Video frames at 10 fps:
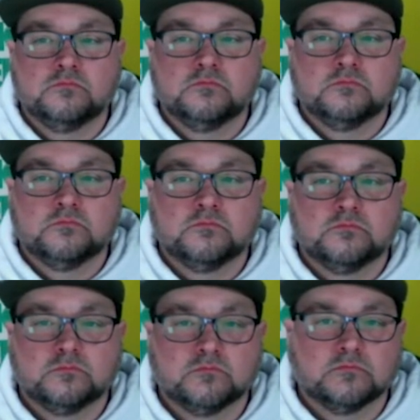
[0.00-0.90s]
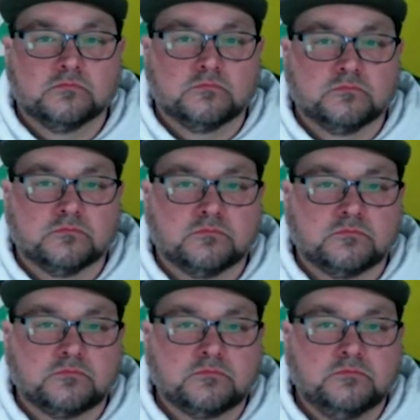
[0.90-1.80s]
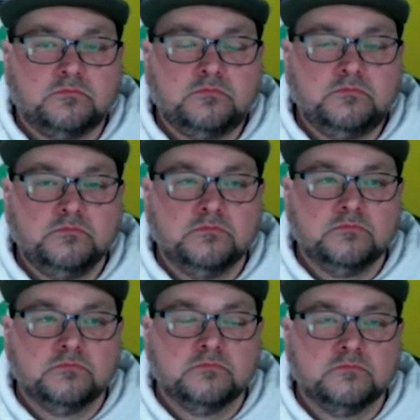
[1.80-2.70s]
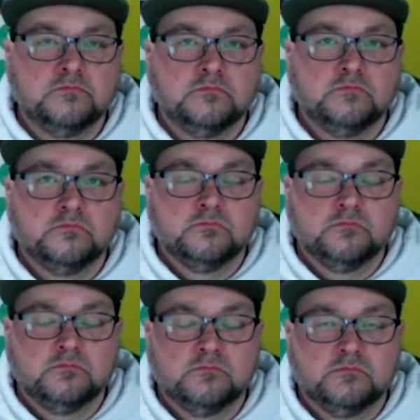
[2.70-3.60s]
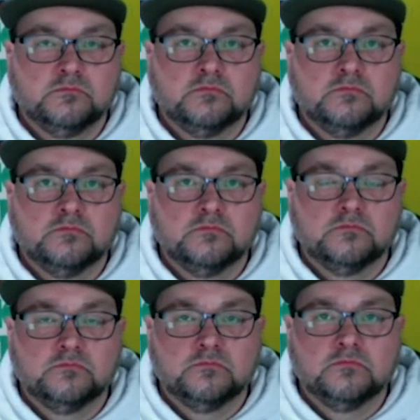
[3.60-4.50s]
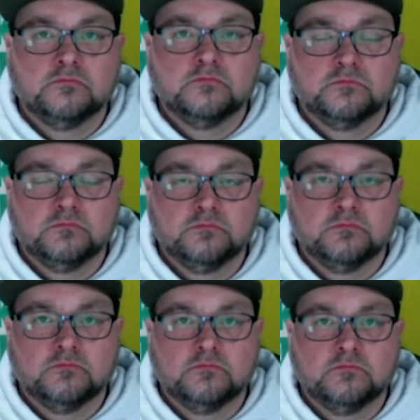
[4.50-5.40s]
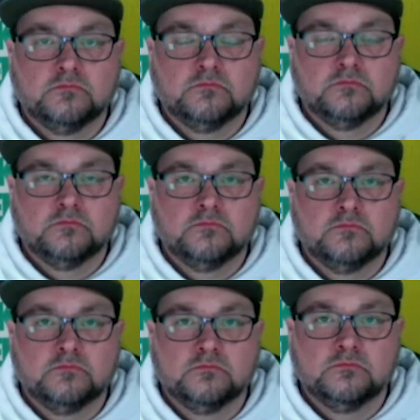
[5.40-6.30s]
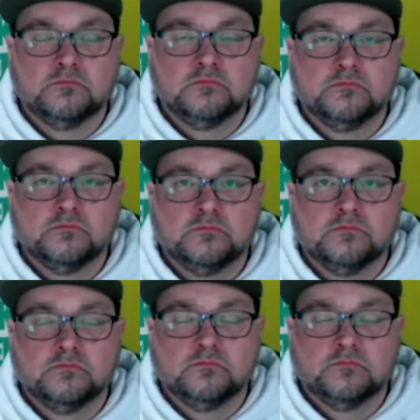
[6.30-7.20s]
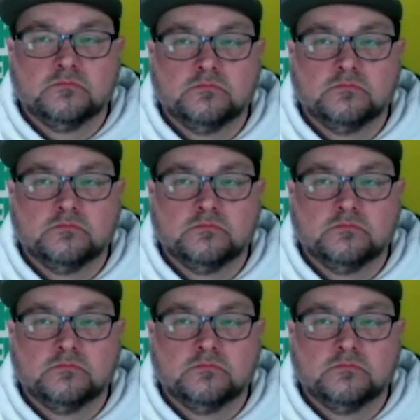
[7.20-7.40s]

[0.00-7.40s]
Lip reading: The person shown says nothing.